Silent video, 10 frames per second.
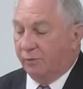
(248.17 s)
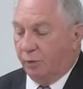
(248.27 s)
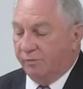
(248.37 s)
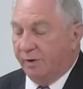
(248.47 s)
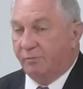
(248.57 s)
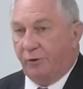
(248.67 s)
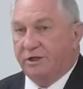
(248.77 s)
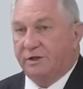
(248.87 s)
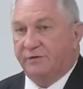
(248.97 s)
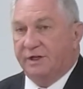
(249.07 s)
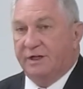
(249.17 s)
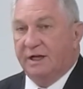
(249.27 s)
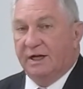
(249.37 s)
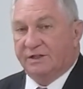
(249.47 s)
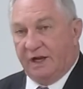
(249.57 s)
We've been preaching
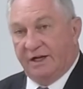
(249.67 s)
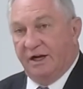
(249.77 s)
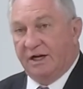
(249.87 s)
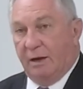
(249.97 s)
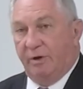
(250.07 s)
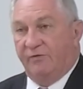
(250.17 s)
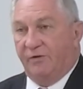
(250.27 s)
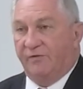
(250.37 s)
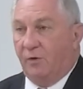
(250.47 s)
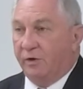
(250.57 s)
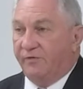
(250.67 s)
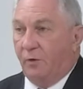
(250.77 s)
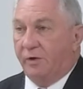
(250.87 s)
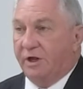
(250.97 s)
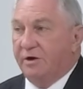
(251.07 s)
the second coming for
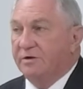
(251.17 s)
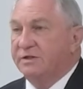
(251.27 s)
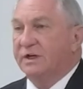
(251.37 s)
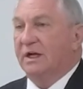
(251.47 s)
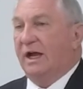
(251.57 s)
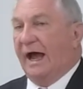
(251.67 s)
44 years,